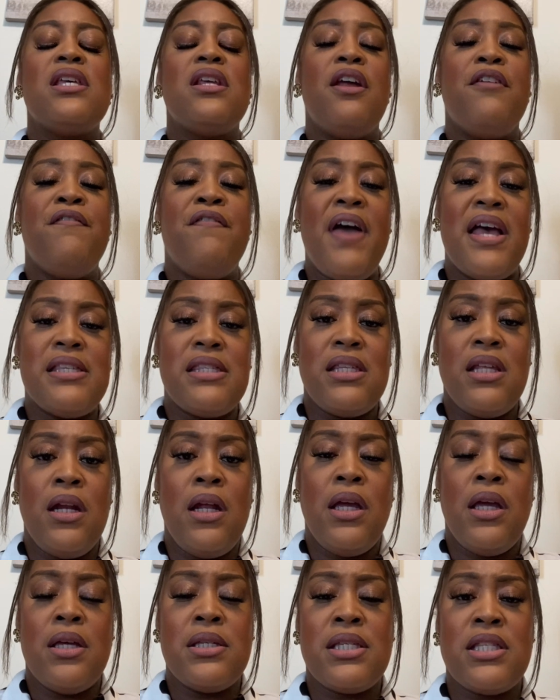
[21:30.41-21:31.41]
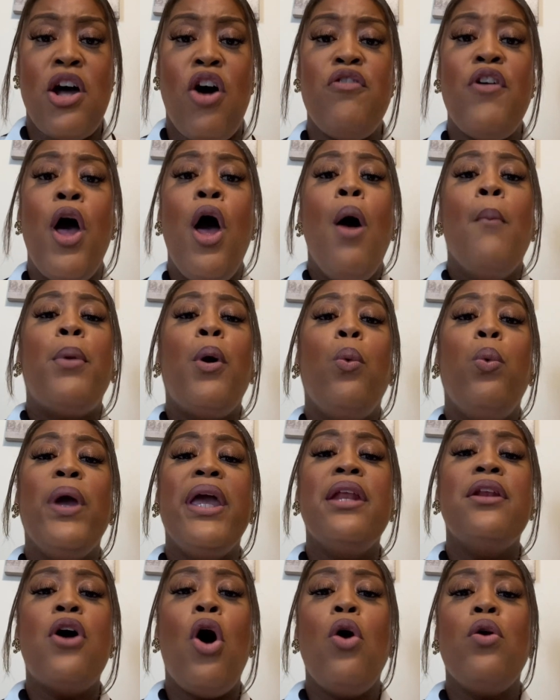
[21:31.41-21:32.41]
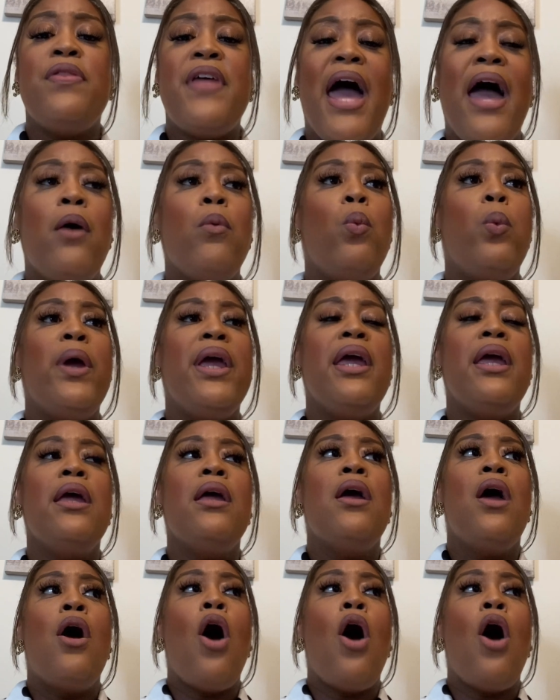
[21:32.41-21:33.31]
and investing in yourself, but we know that we